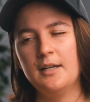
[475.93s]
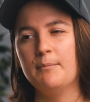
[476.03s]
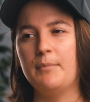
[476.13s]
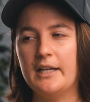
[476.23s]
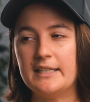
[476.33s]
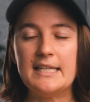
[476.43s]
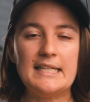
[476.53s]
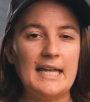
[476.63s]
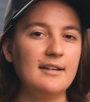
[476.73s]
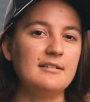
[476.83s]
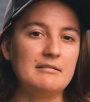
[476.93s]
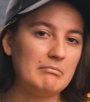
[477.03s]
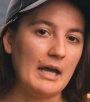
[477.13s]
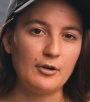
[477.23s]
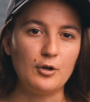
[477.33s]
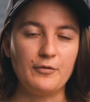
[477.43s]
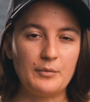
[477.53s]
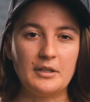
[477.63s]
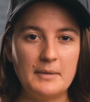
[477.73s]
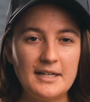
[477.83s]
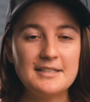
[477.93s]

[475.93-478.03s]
But in the end, I don't know if it really made a